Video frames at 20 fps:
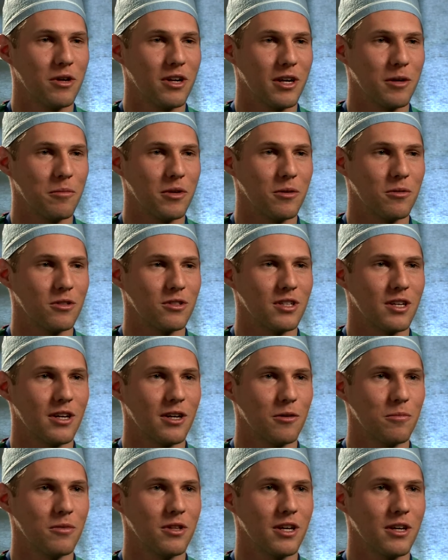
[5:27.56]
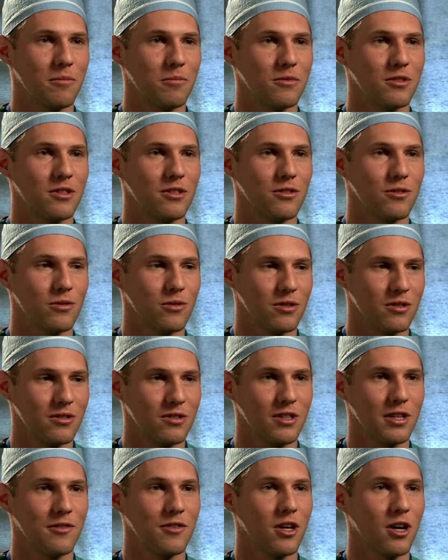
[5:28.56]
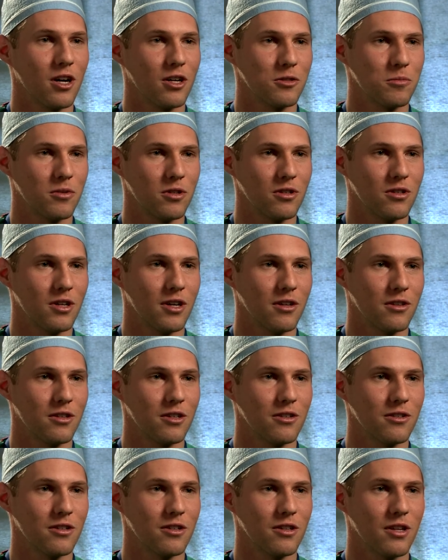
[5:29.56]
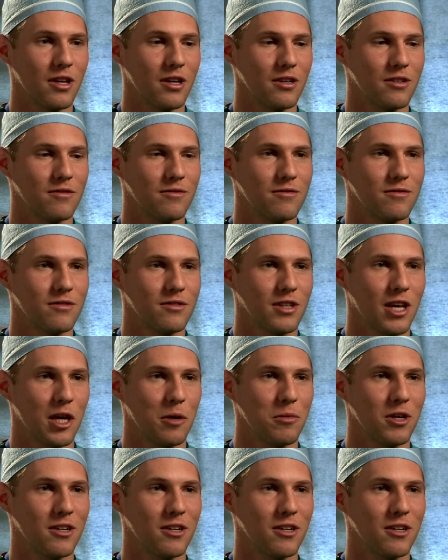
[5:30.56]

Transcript: but I'm able to help them to leave the hospital healthier than they came